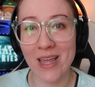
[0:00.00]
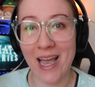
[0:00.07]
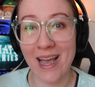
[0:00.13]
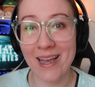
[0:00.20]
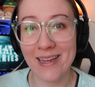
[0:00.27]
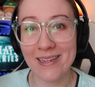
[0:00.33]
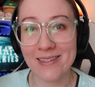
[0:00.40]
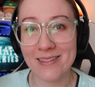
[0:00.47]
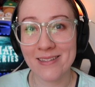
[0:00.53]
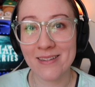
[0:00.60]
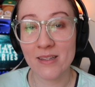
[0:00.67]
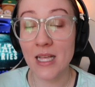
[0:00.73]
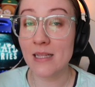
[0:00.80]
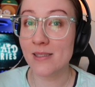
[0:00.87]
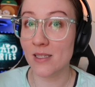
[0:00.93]
that.
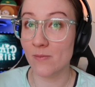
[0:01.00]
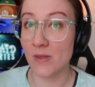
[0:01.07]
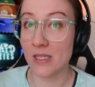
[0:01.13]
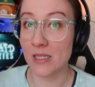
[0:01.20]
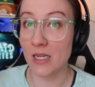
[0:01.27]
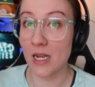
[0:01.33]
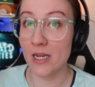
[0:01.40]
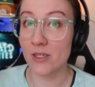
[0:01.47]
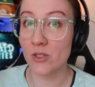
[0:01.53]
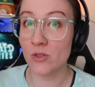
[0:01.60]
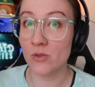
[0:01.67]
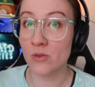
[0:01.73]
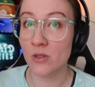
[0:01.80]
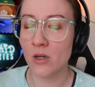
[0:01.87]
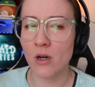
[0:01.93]
That's something that I
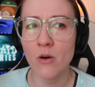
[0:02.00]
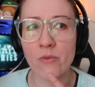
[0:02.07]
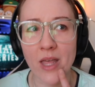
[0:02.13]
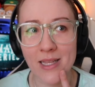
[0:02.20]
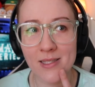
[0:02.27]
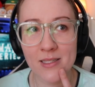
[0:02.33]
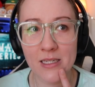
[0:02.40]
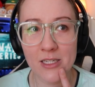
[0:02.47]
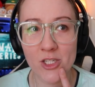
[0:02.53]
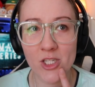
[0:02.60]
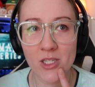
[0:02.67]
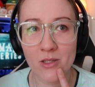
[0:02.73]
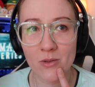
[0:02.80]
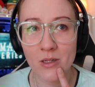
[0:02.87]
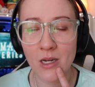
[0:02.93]
do. Oh, that's an issue?